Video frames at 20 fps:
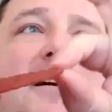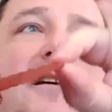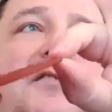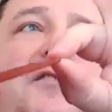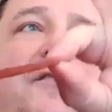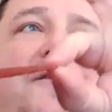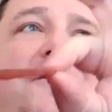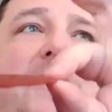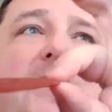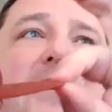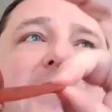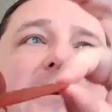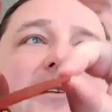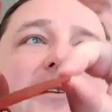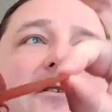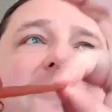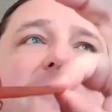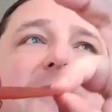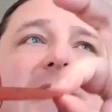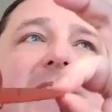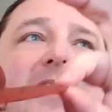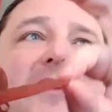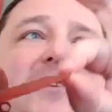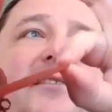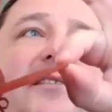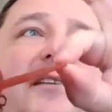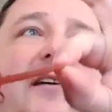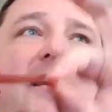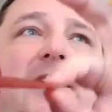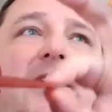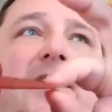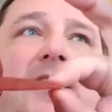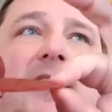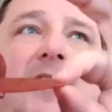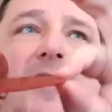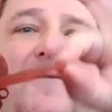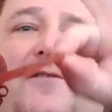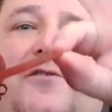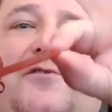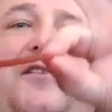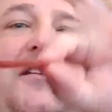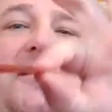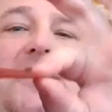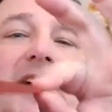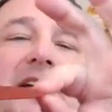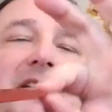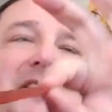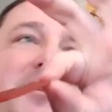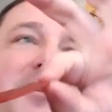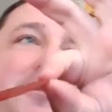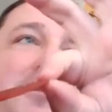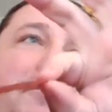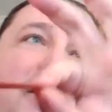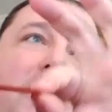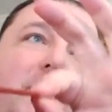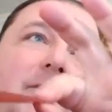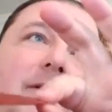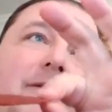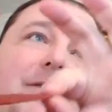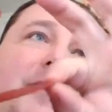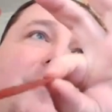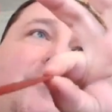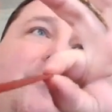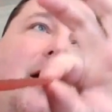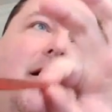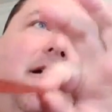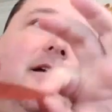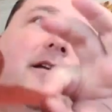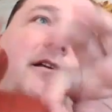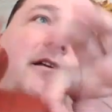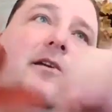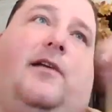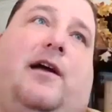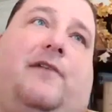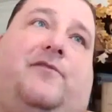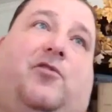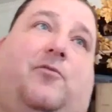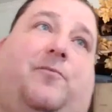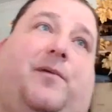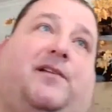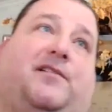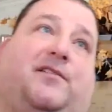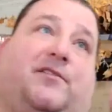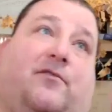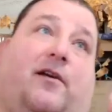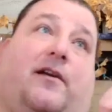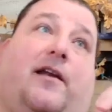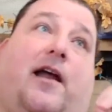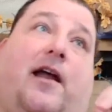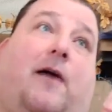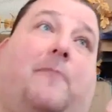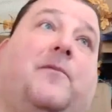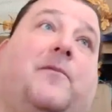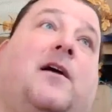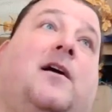So very little flex. If you did that to your Balsawood fin rocket, you'd have two pieces right now.